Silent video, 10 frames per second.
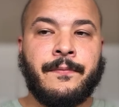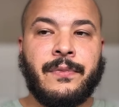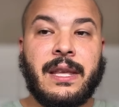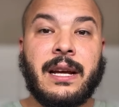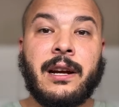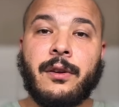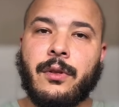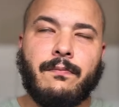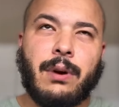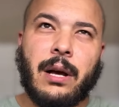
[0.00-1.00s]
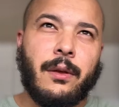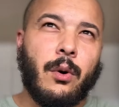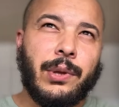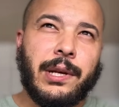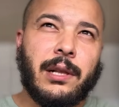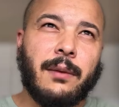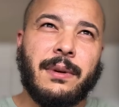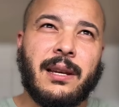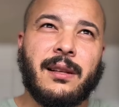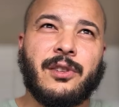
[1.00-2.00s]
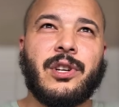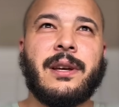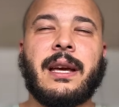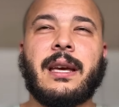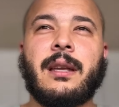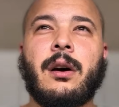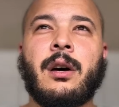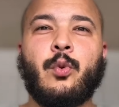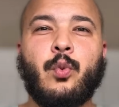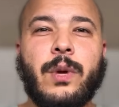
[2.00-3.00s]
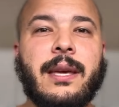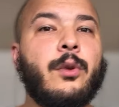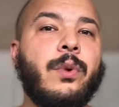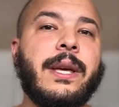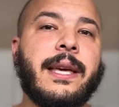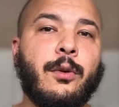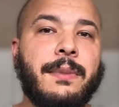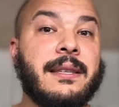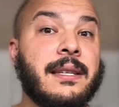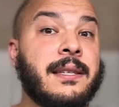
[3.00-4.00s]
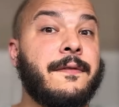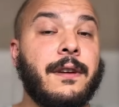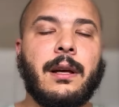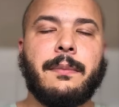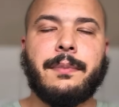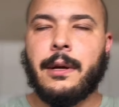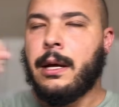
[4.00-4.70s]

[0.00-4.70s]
They're probably the only club in Algeria that can, on a week in, week out basis, fill up